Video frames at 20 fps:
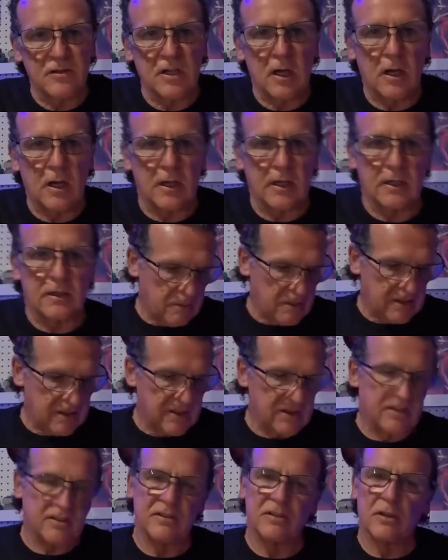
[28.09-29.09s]
on it, but
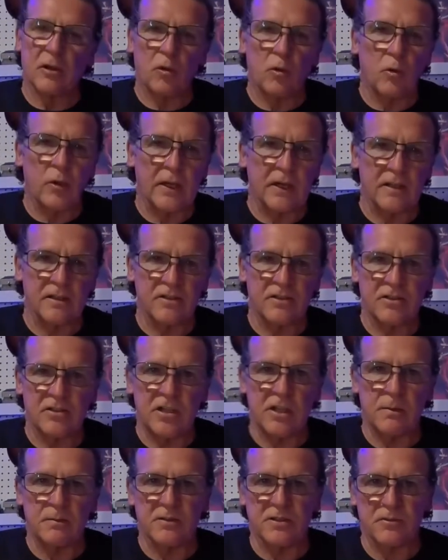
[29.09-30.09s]
this is the quickest,
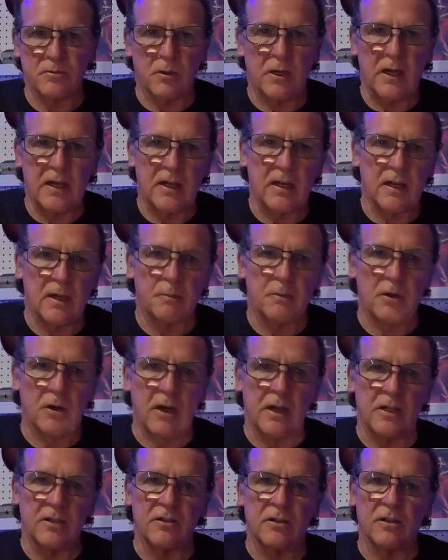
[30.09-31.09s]
cheapest way to
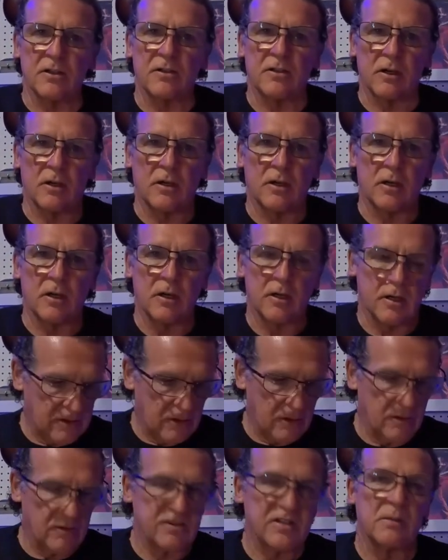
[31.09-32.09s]
upgrade your guitar.
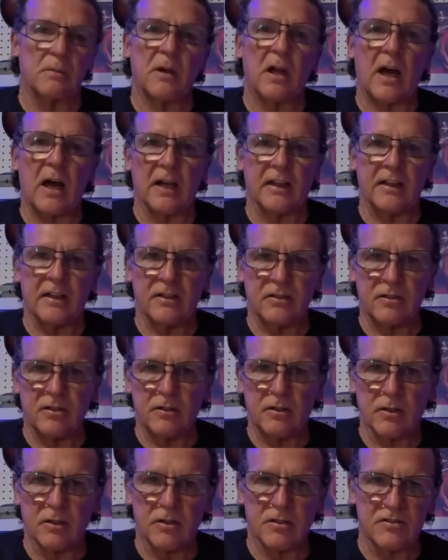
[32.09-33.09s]
Go to some locking
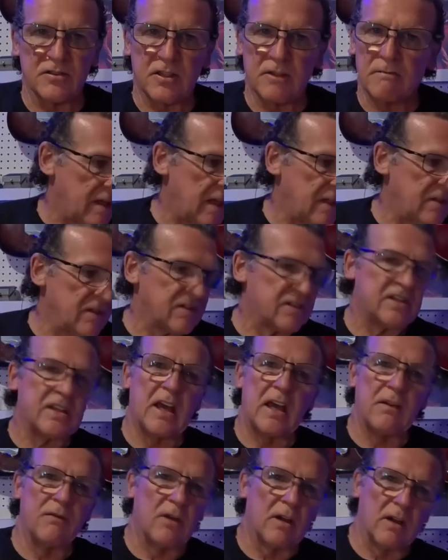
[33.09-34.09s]
tuners. They just
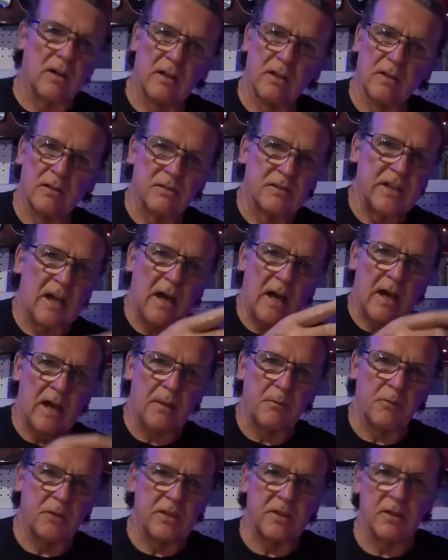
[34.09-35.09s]
save on a little
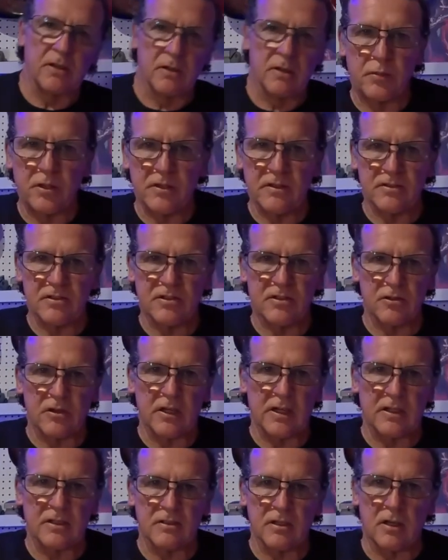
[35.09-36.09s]
time when you're putting the
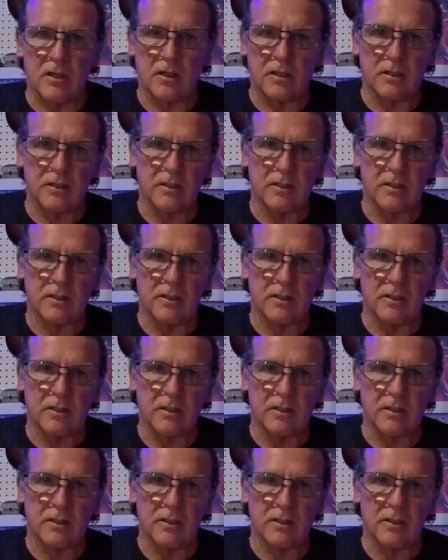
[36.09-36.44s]
strings on.